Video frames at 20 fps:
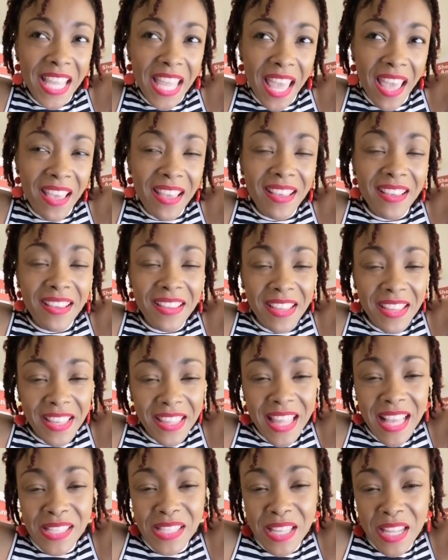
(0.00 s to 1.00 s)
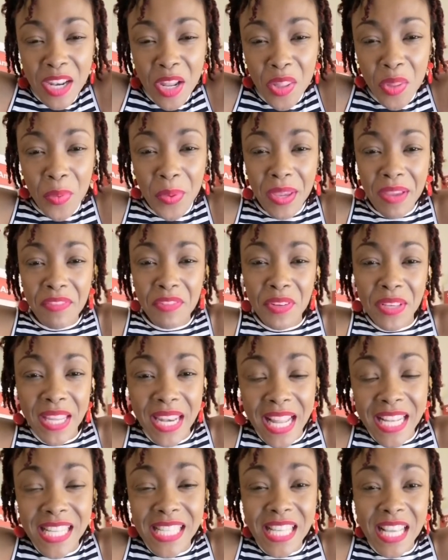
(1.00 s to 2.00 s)
Yeah, that's another way of
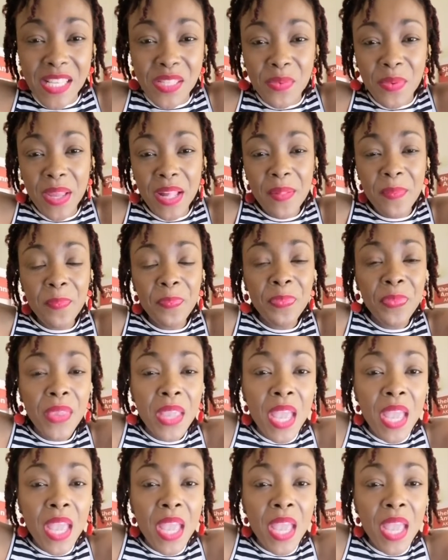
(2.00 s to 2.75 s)
looking at it as well.